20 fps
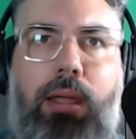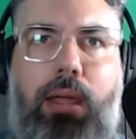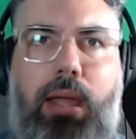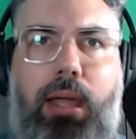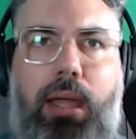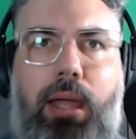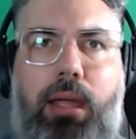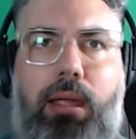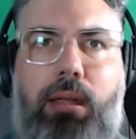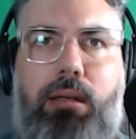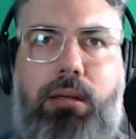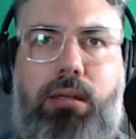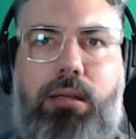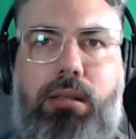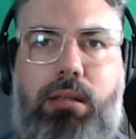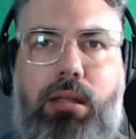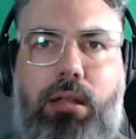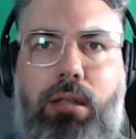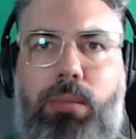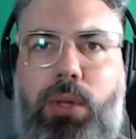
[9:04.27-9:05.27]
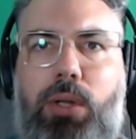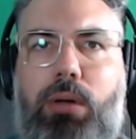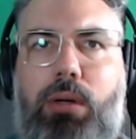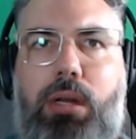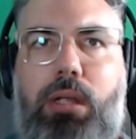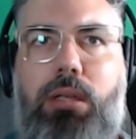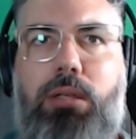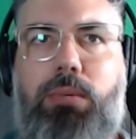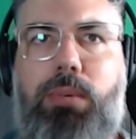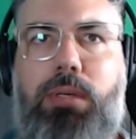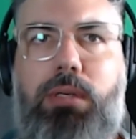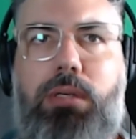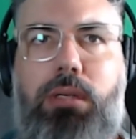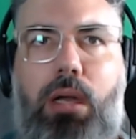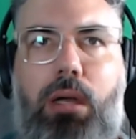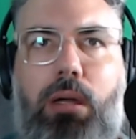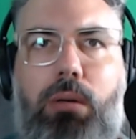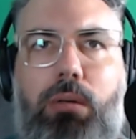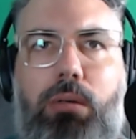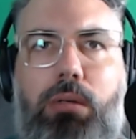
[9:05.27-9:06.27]
And the community has been
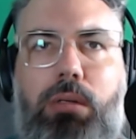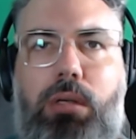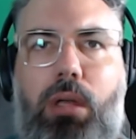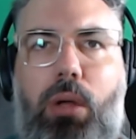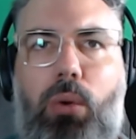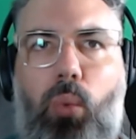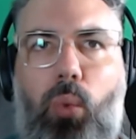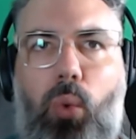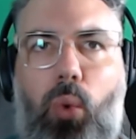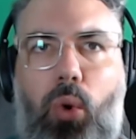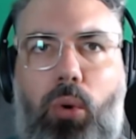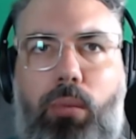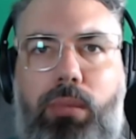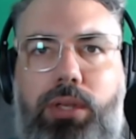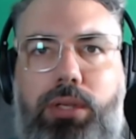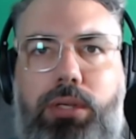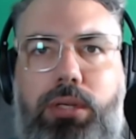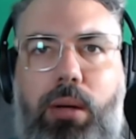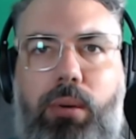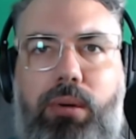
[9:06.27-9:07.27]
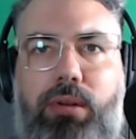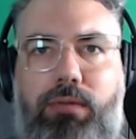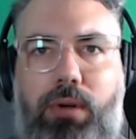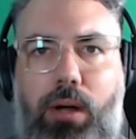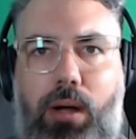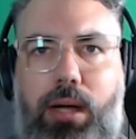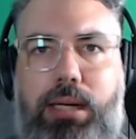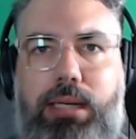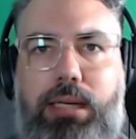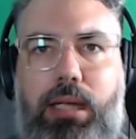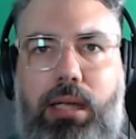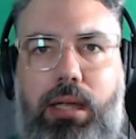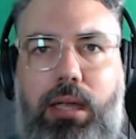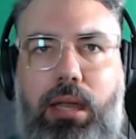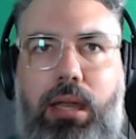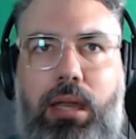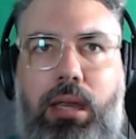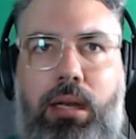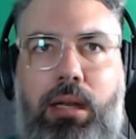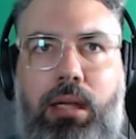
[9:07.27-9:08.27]
so warm and so inviting
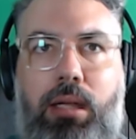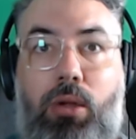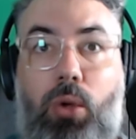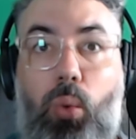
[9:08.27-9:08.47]
in